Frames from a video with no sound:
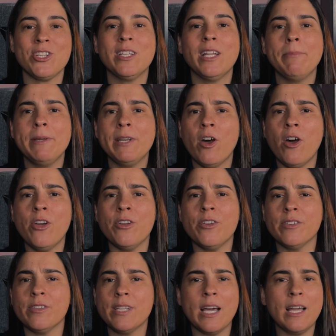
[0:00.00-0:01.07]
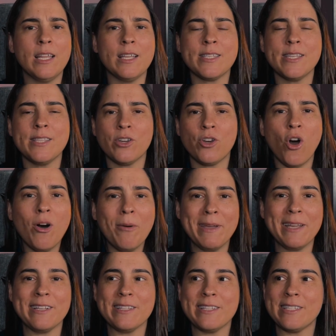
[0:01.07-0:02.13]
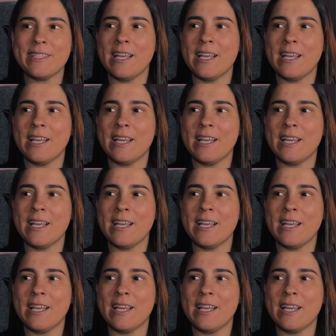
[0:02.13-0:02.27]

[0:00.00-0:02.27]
let me know. Tell us in the comments.